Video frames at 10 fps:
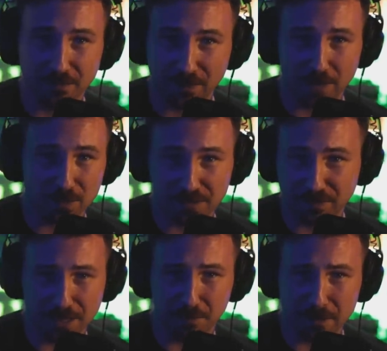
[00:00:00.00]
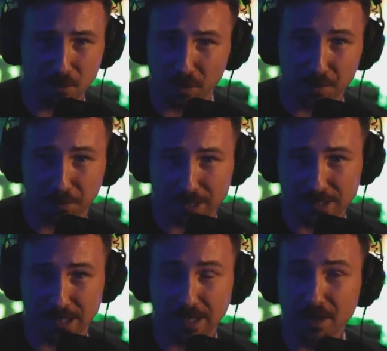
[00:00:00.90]
if I was VP or the
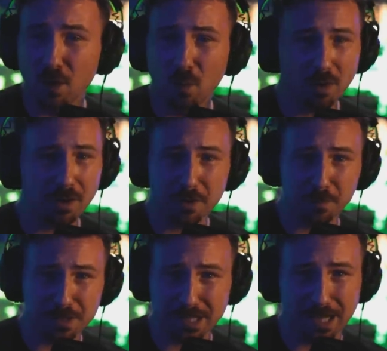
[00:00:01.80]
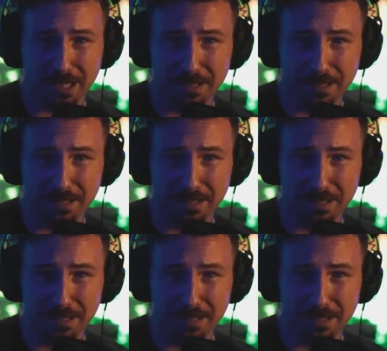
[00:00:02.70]
president. 100%.